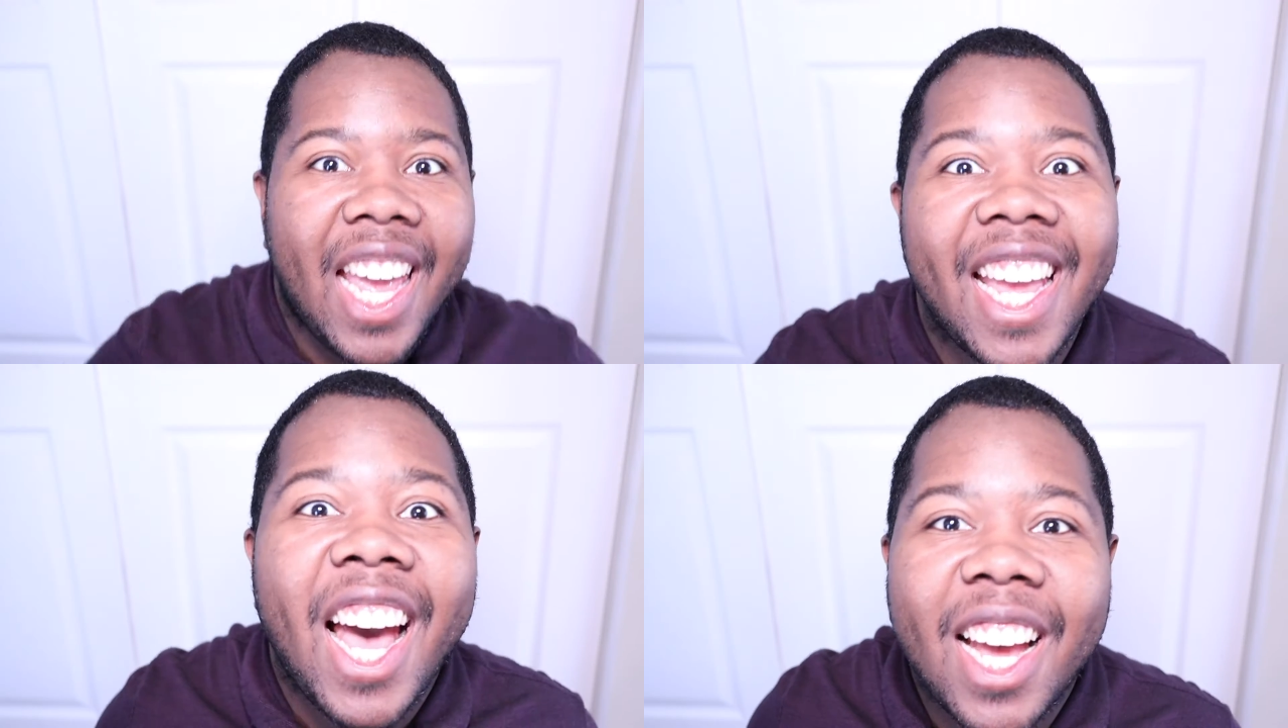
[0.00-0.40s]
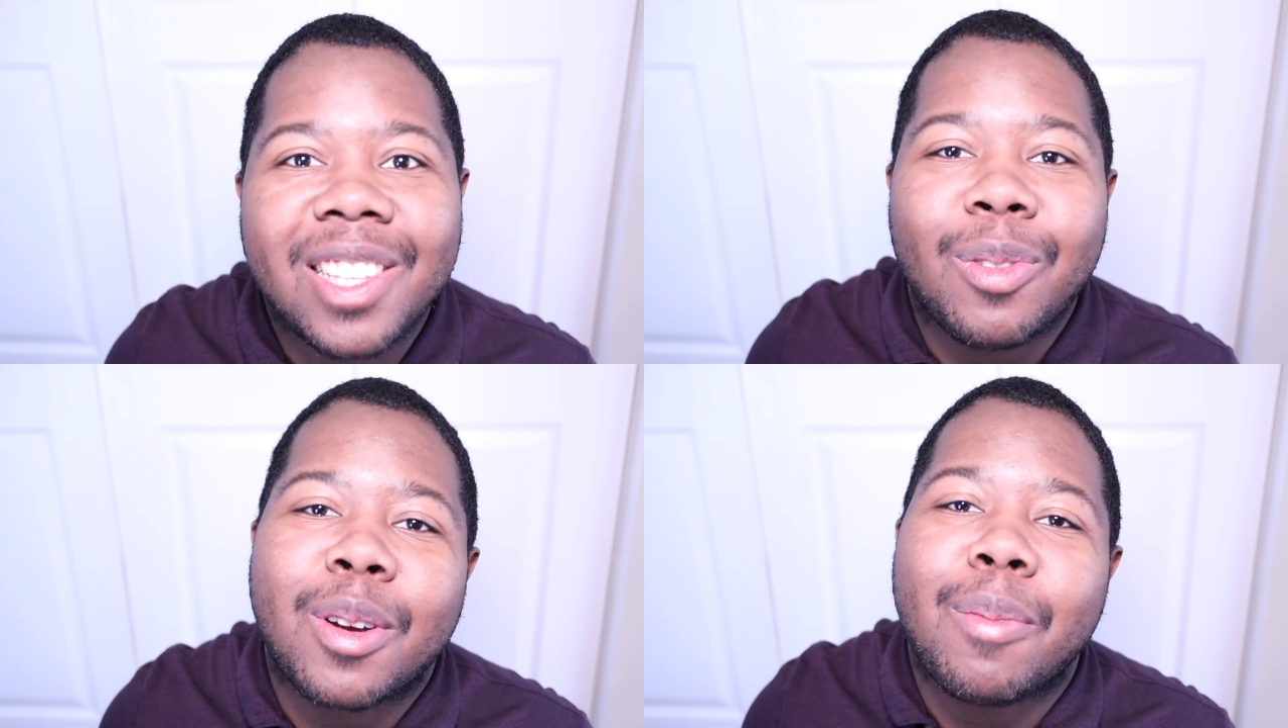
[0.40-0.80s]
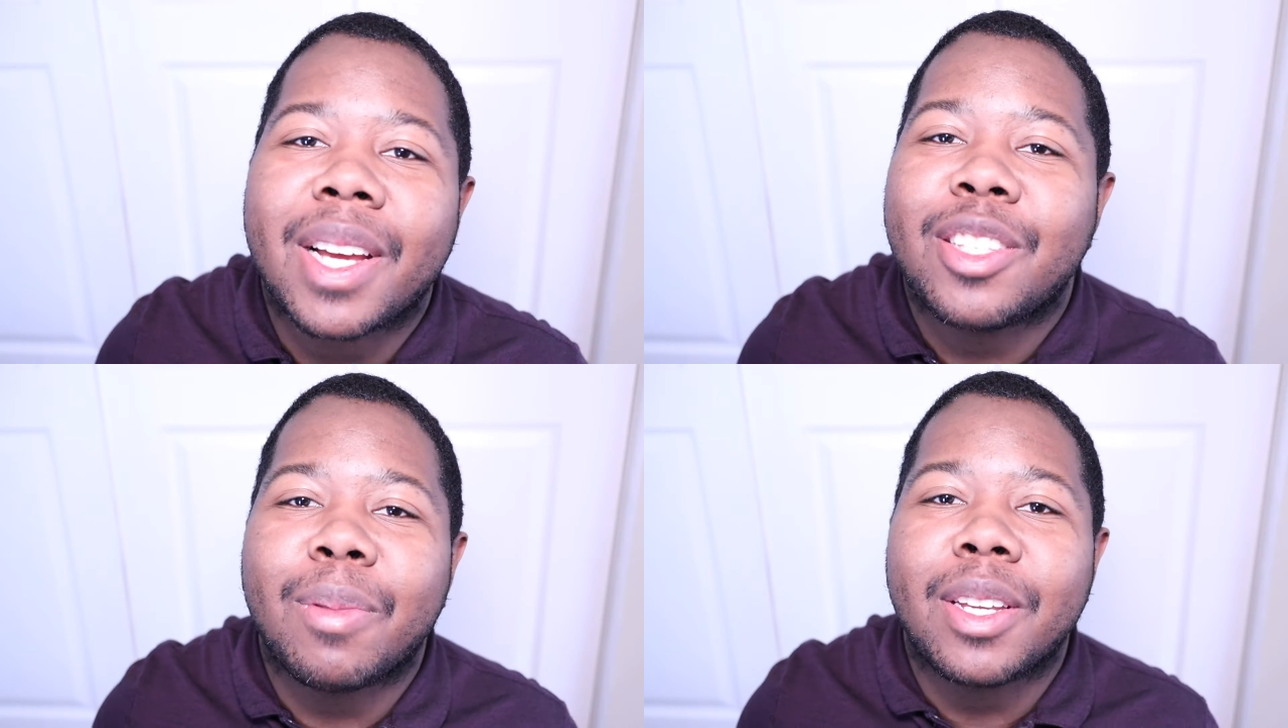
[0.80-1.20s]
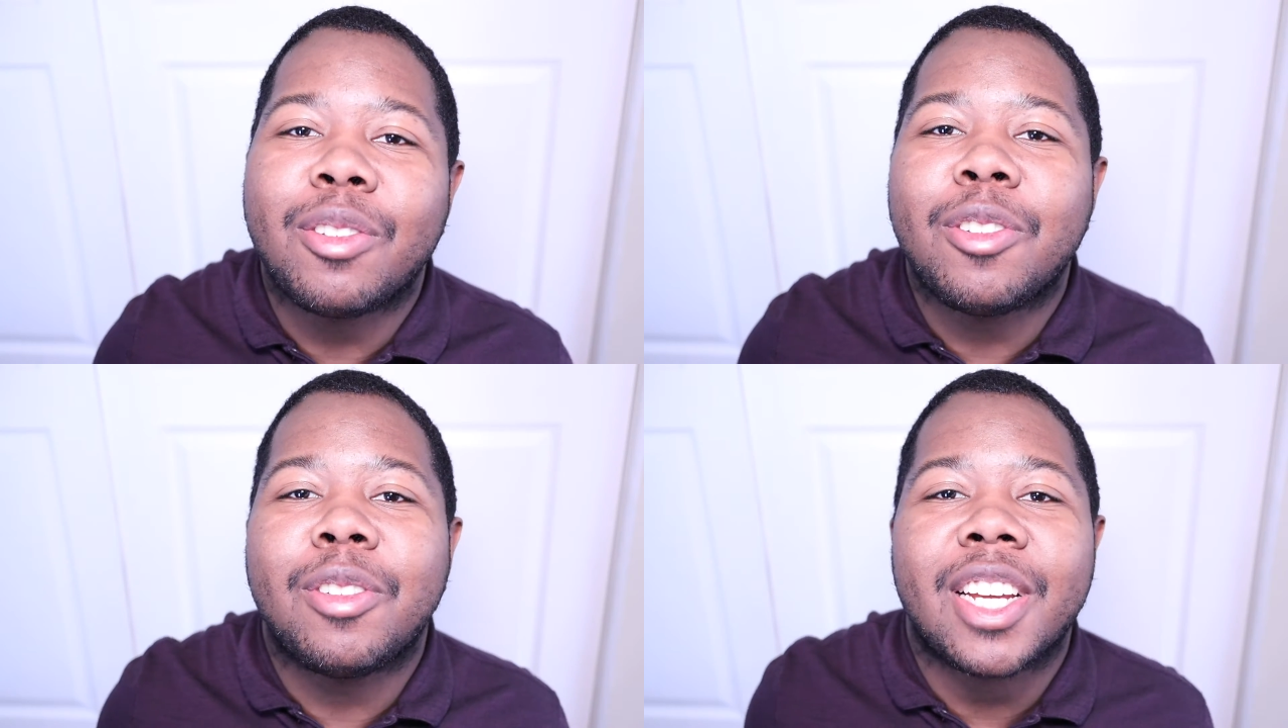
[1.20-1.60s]
Hey guys, welcome back to my
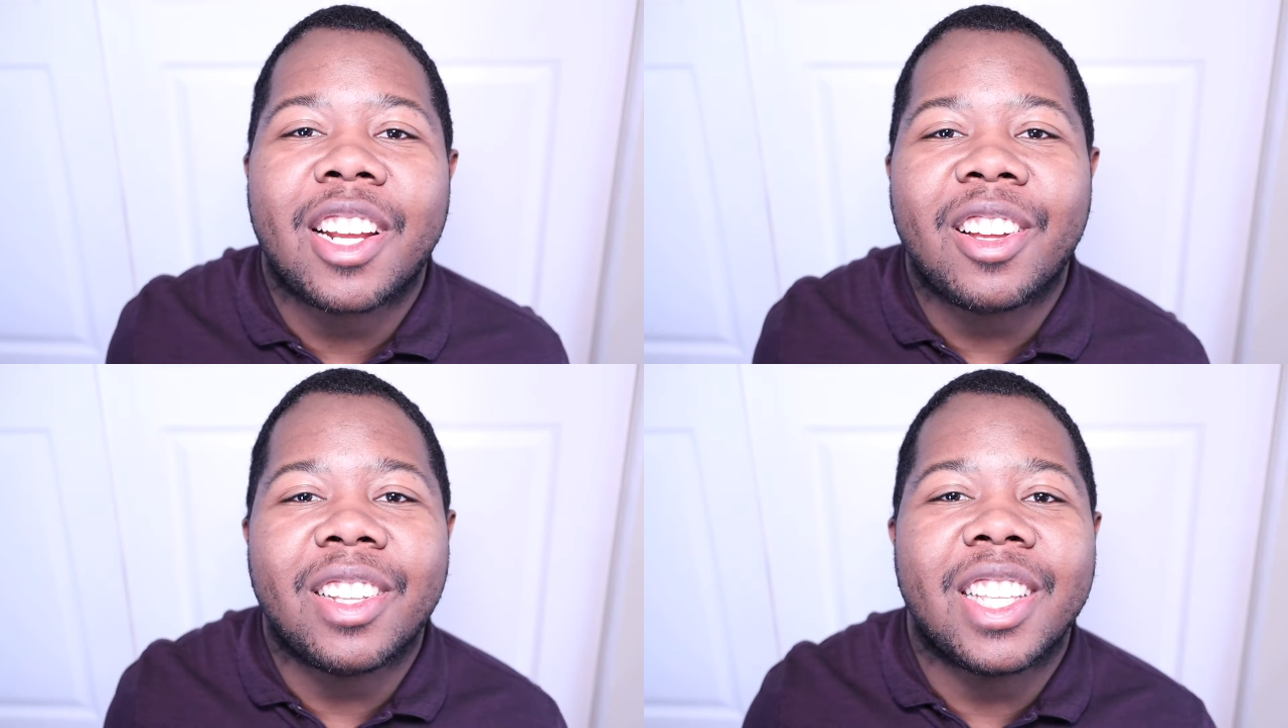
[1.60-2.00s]
YouTube channel.